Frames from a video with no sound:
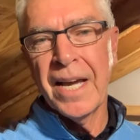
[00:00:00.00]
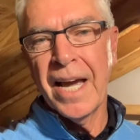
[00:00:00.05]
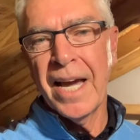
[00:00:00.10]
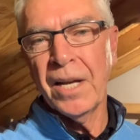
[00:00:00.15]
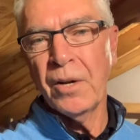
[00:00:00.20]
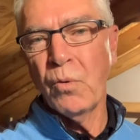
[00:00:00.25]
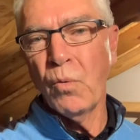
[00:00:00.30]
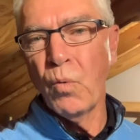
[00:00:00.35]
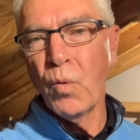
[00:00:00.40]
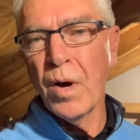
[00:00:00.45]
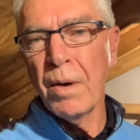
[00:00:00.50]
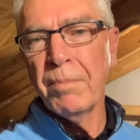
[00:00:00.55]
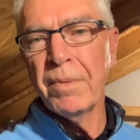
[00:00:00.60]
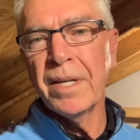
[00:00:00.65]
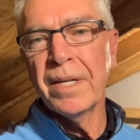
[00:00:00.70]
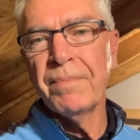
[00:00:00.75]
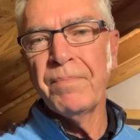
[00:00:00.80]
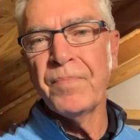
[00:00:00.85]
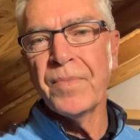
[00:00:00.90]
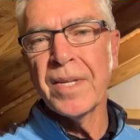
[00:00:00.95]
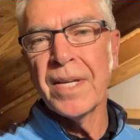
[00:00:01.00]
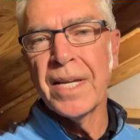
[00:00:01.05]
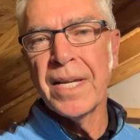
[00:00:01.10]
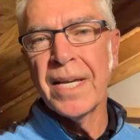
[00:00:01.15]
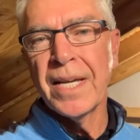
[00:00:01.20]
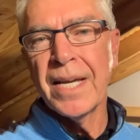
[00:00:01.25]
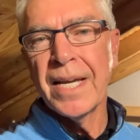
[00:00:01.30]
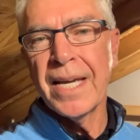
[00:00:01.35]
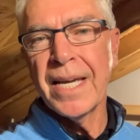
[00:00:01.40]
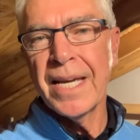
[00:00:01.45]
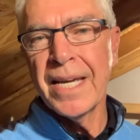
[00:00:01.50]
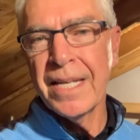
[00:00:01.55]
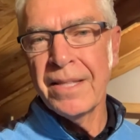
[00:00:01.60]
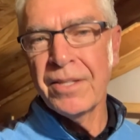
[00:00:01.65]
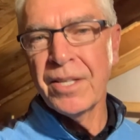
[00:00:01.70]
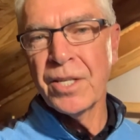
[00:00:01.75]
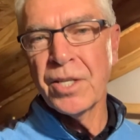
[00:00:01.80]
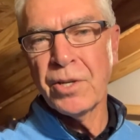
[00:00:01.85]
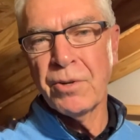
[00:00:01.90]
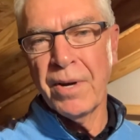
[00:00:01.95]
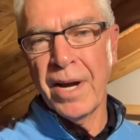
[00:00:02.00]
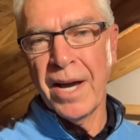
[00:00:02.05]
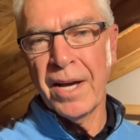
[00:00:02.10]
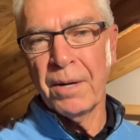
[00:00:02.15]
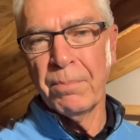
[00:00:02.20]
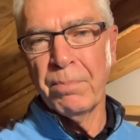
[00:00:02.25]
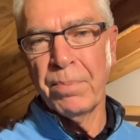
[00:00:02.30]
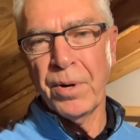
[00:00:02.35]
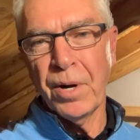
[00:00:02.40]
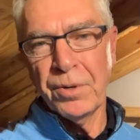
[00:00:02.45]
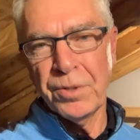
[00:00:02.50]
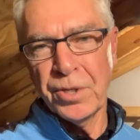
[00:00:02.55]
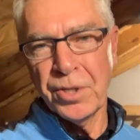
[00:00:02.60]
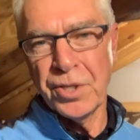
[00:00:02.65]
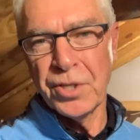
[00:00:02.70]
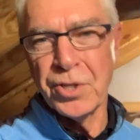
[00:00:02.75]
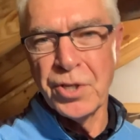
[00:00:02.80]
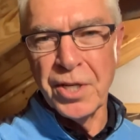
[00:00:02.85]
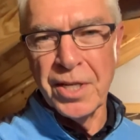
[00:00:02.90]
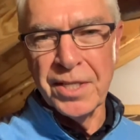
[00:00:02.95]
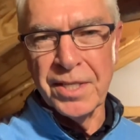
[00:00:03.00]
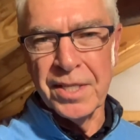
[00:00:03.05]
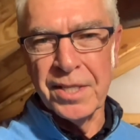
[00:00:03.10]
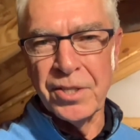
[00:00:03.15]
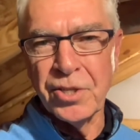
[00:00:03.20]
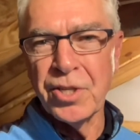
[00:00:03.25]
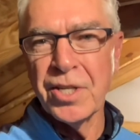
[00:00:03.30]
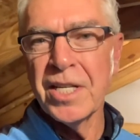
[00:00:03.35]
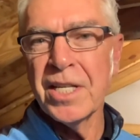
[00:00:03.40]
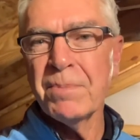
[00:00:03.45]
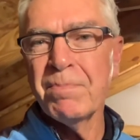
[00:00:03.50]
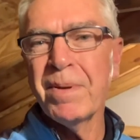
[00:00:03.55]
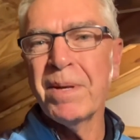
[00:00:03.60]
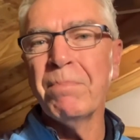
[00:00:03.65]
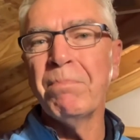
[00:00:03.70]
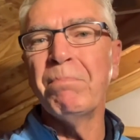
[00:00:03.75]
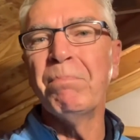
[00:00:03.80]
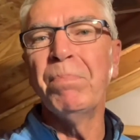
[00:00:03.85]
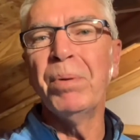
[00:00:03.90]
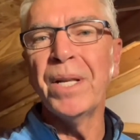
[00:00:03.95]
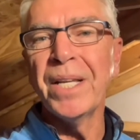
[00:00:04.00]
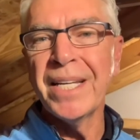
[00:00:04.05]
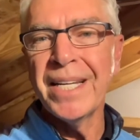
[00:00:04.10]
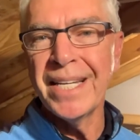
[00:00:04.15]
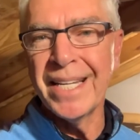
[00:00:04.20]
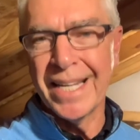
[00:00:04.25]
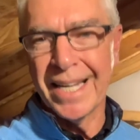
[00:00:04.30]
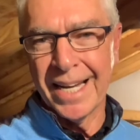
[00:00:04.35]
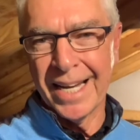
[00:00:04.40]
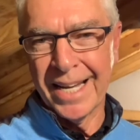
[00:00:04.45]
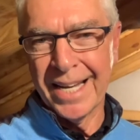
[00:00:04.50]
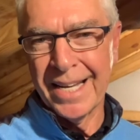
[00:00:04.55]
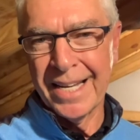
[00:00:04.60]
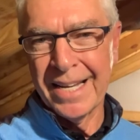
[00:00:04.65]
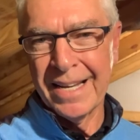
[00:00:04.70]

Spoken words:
and a woman in this crowd approaches Jesus. She's been bleeding